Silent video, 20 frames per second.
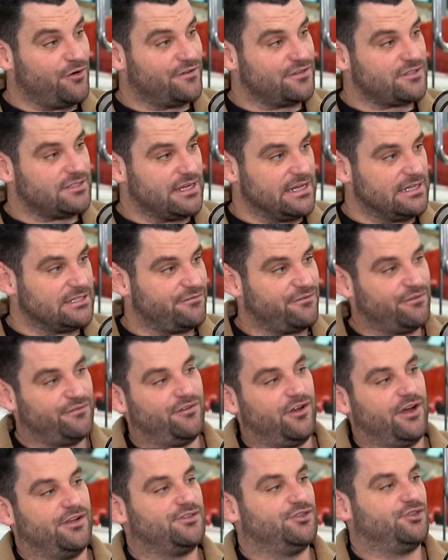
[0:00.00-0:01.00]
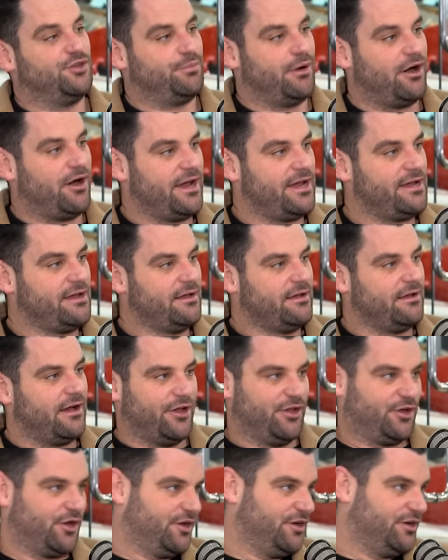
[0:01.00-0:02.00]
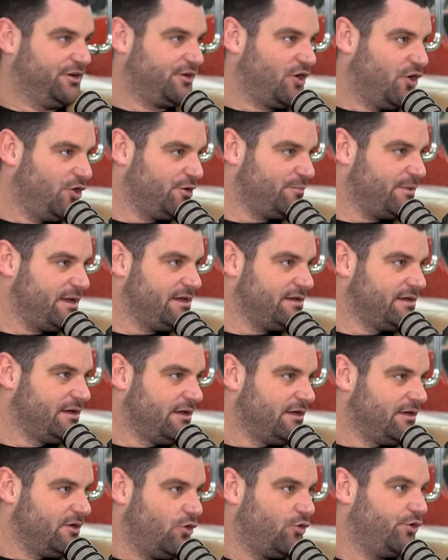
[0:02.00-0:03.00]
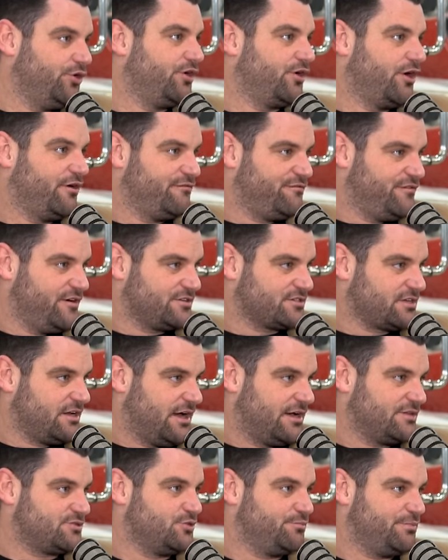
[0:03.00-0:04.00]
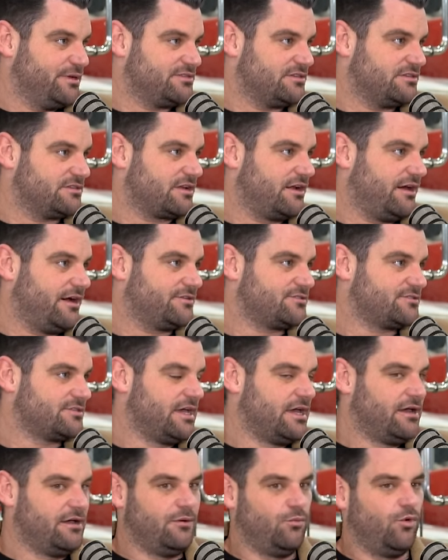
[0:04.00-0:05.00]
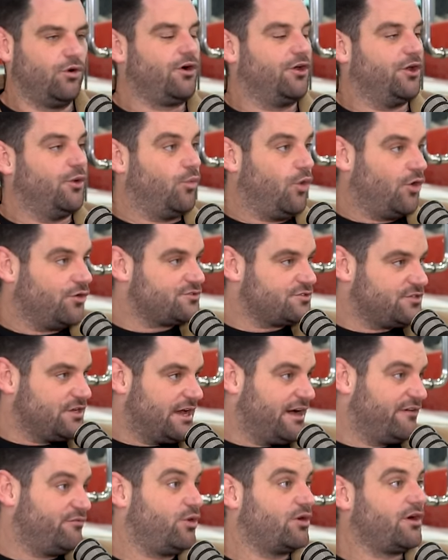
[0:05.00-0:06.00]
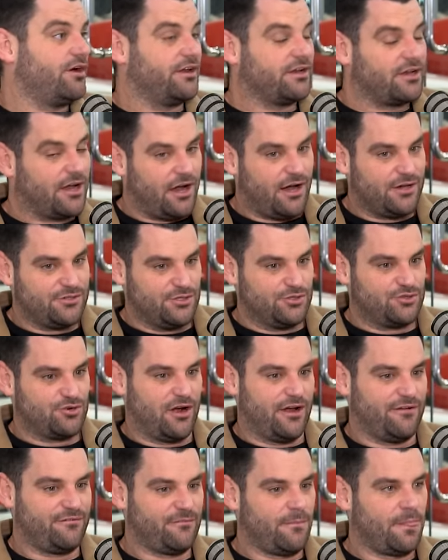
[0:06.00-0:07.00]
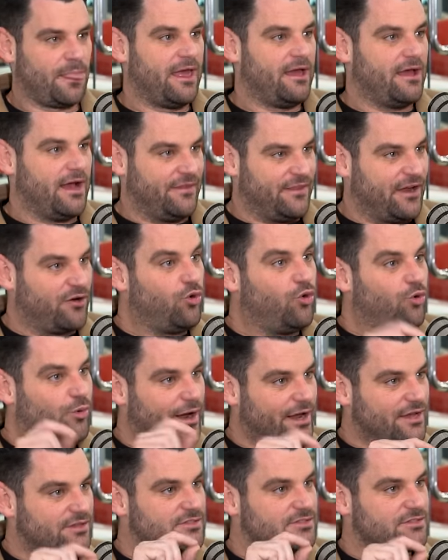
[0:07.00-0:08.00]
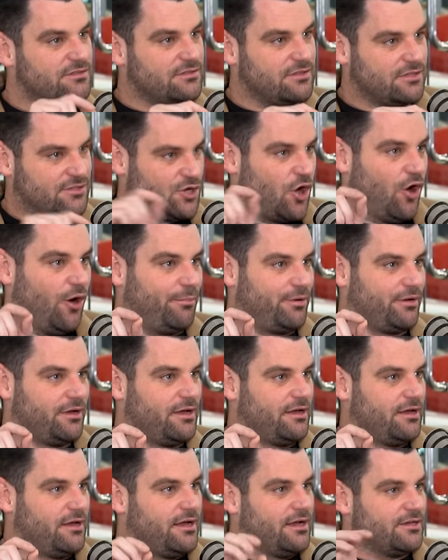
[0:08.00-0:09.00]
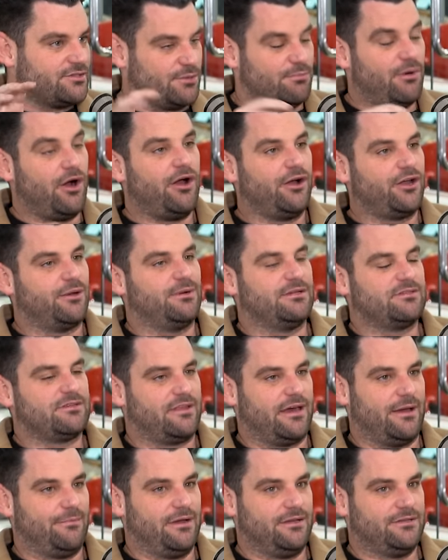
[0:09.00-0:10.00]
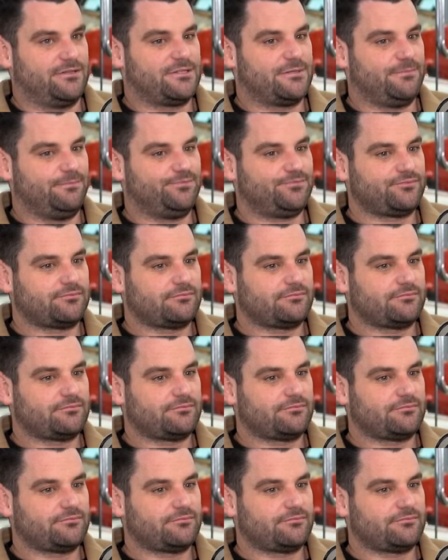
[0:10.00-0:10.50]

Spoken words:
overseas, if you're flying to Dubai, are you going in economy or are you going first class or business class? What kind of watch do you have? What kind of car do you drive? And they're always the top. So my argument to them is,